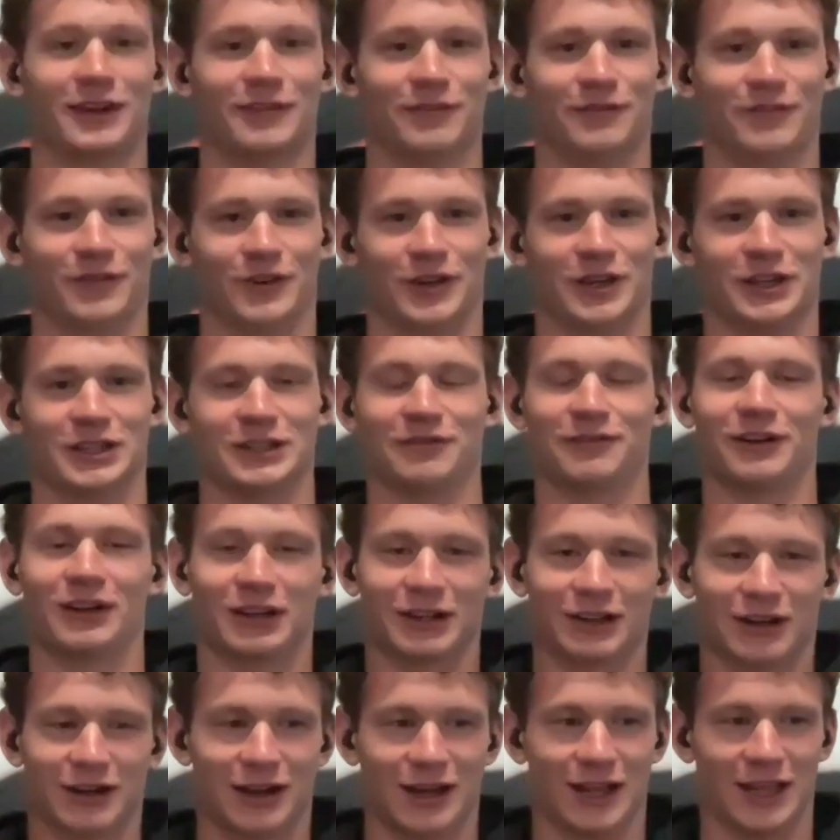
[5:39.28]
a very different
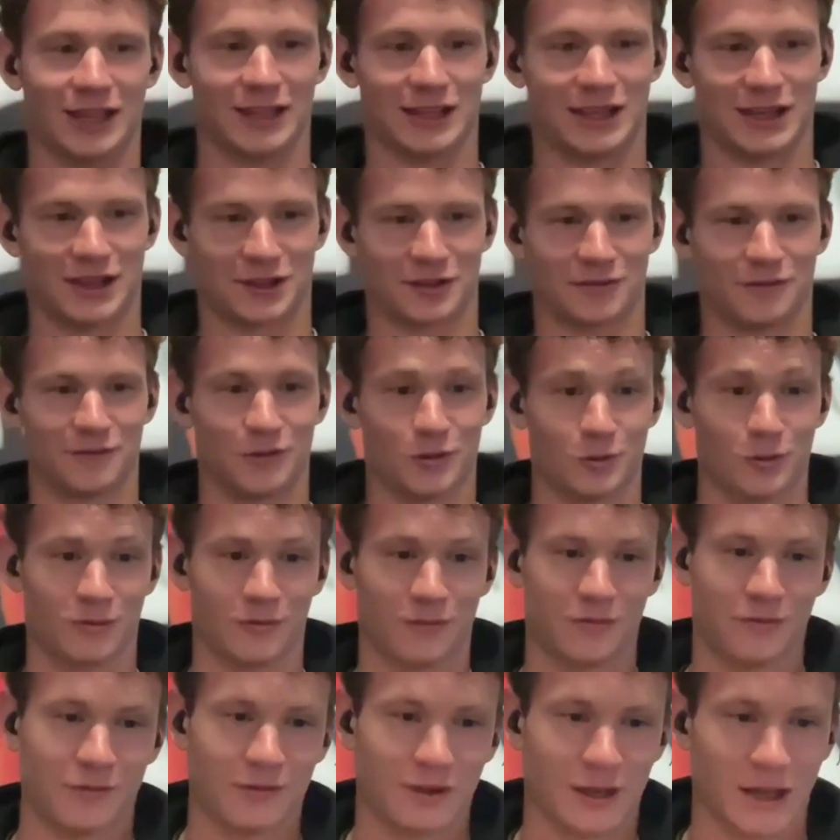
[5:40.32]
guy, as a few
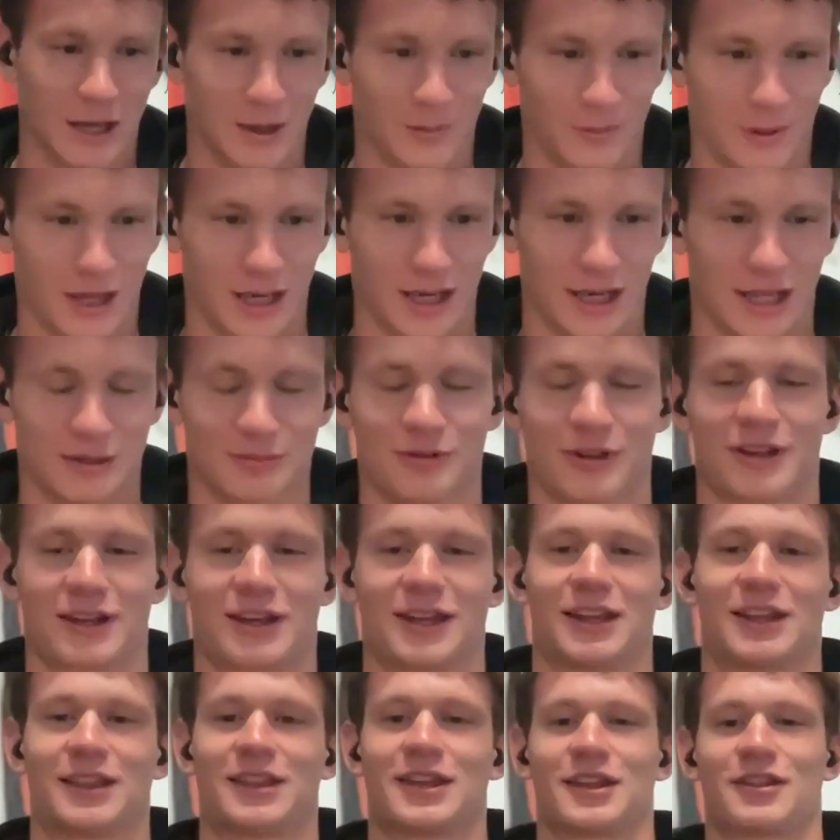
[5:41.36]
of our labourers
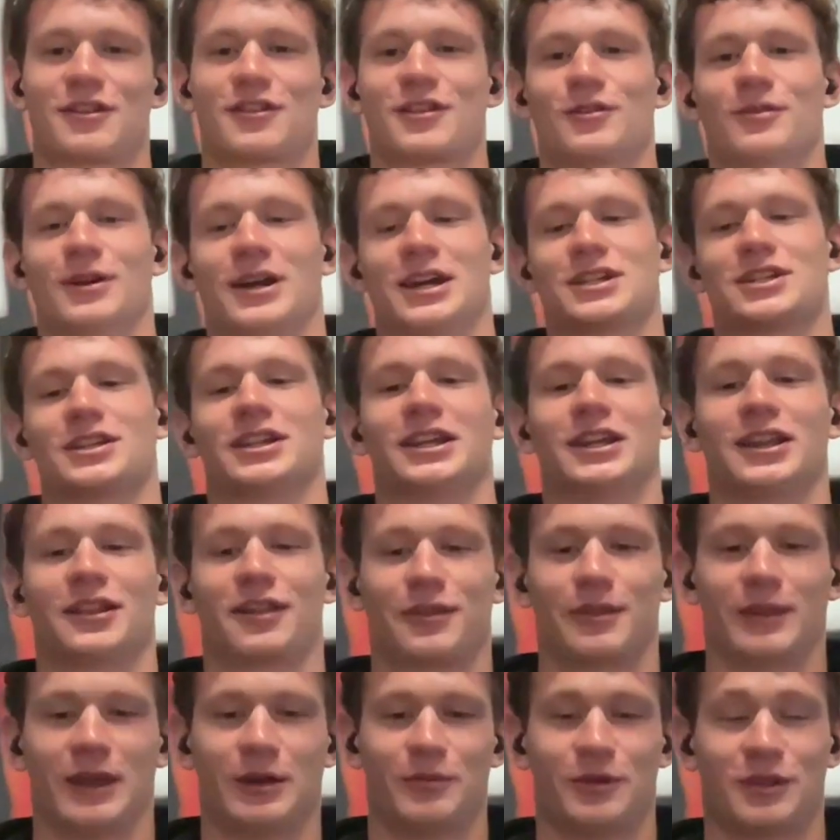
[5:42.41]
can attest to, actually,
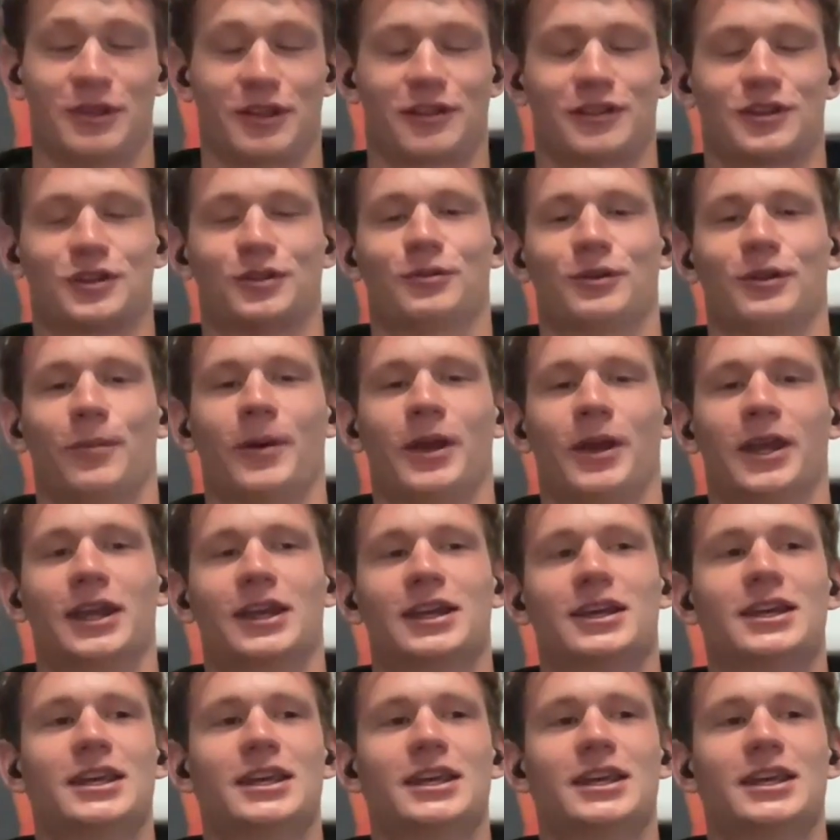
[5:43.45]
as they went to school with me.